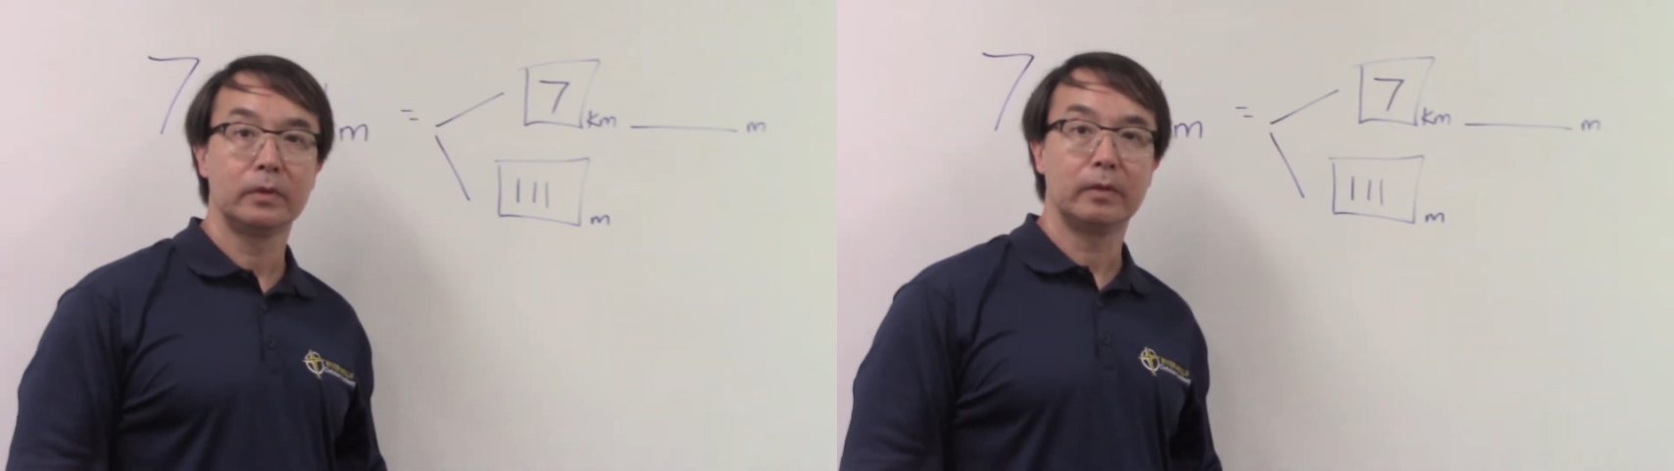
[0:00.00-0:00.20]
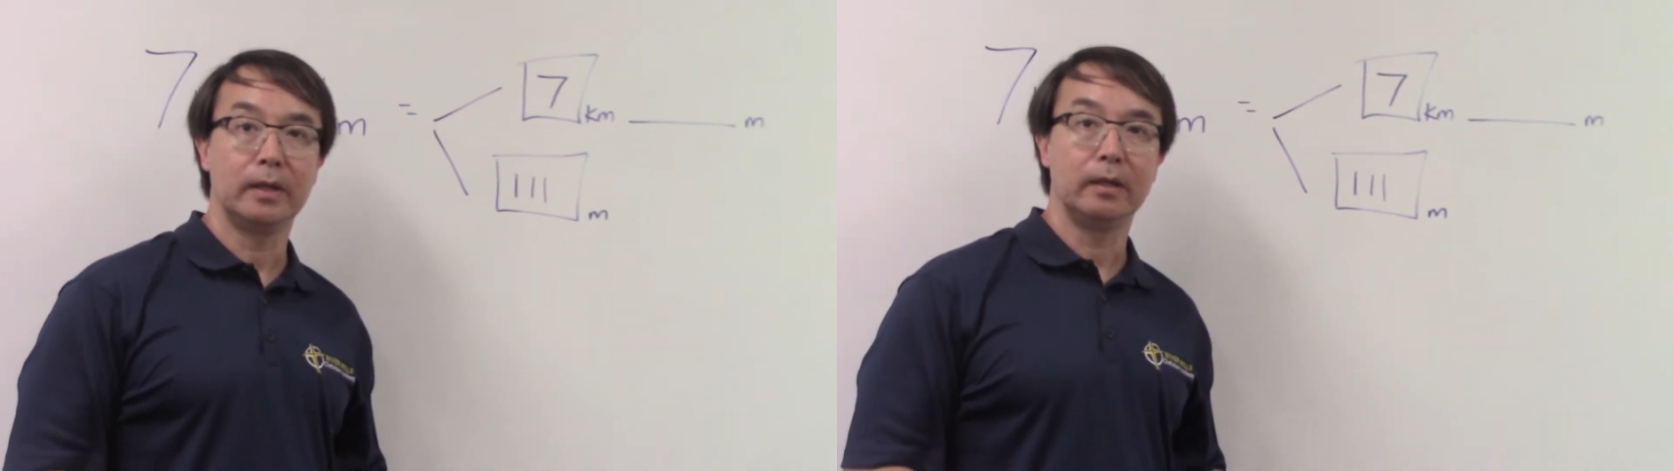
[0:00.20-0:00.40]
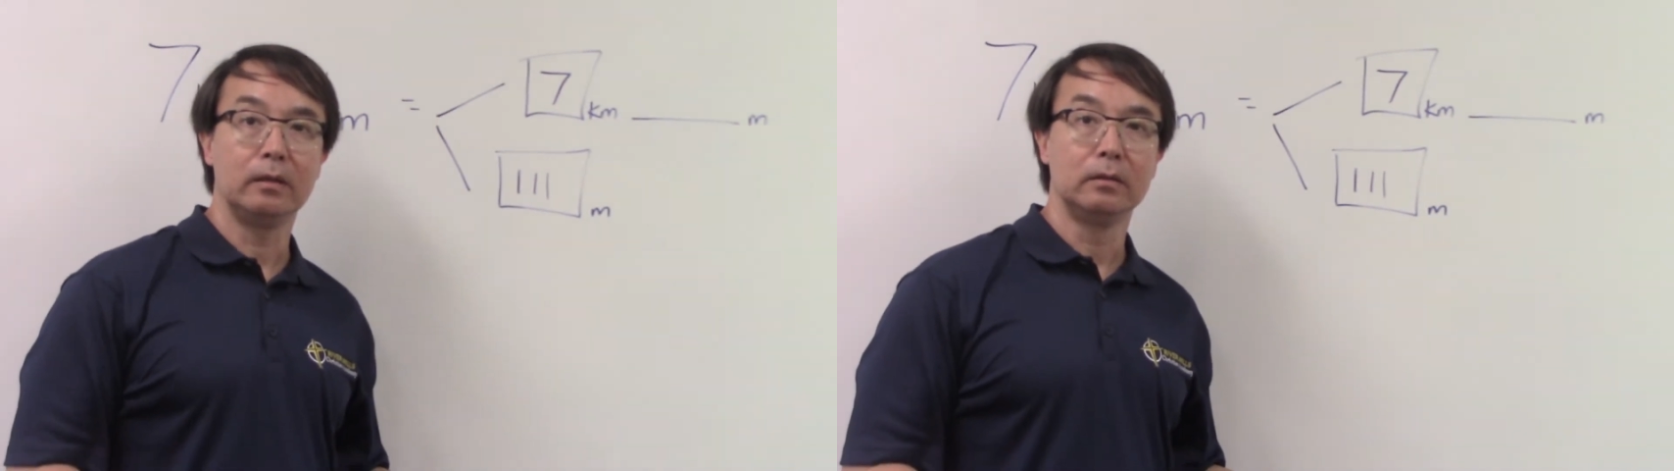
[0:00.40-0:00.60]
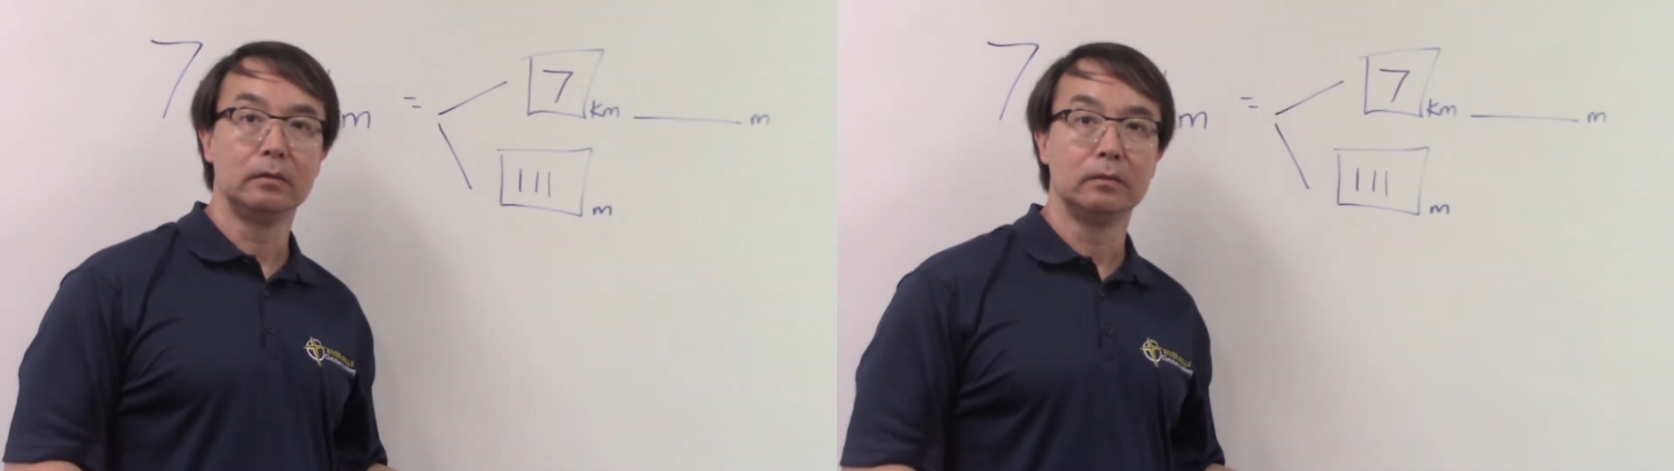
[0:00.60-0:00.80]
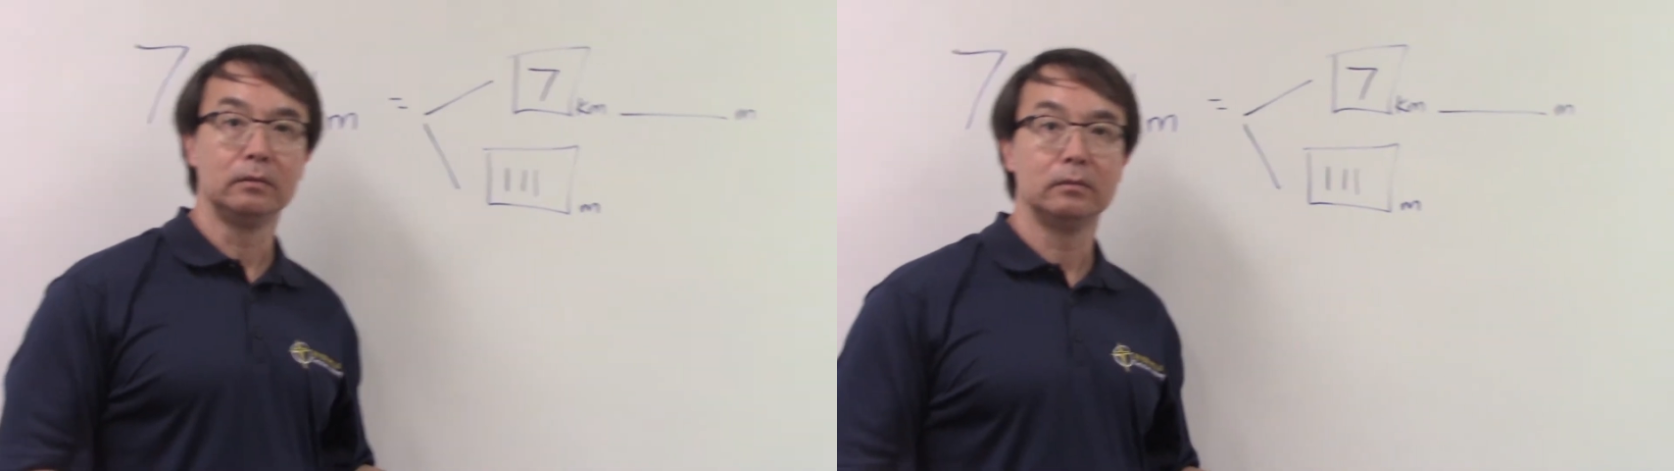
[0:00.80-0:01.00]
Right?
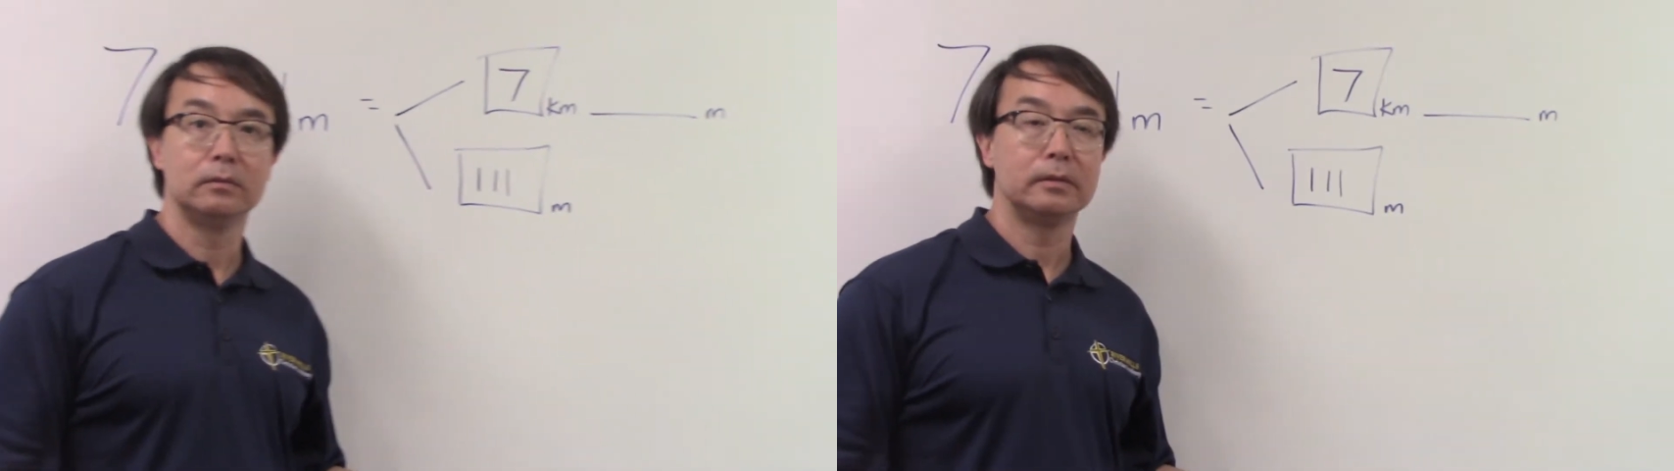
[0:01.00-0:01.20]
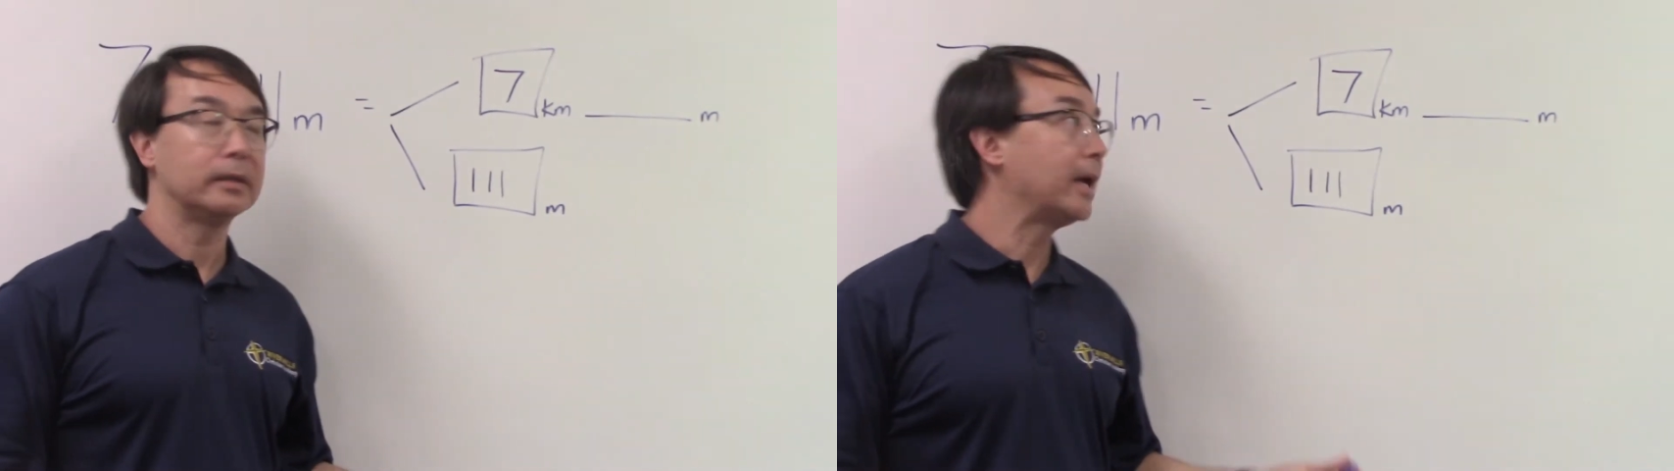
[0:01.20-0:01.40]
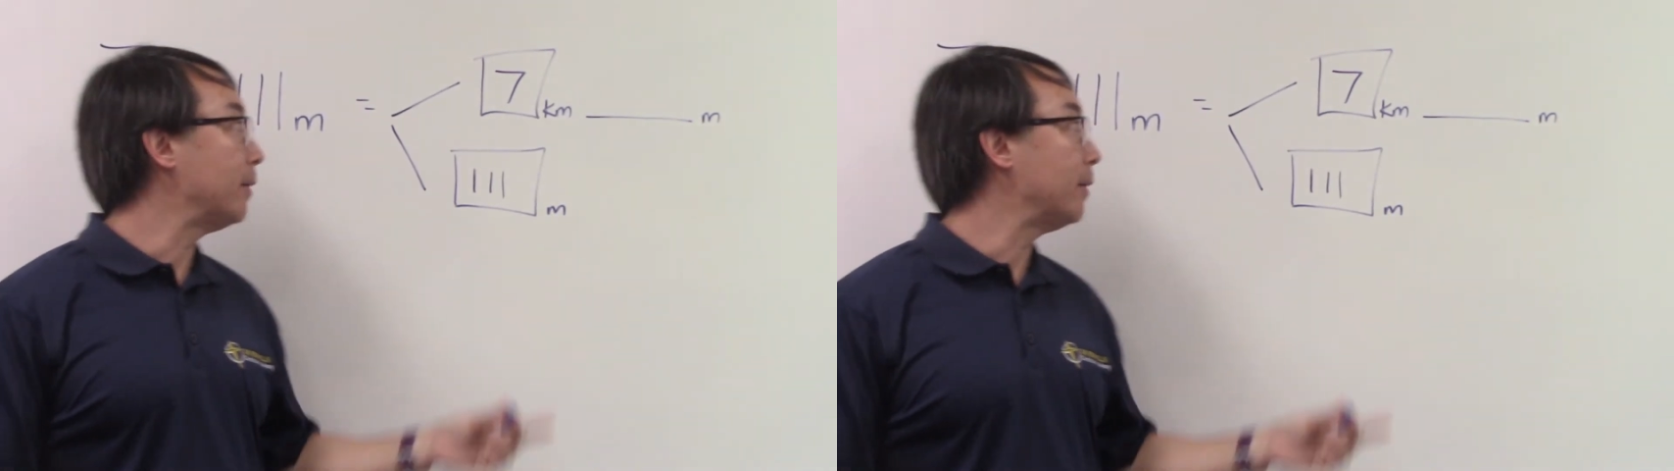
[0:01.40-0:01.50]
How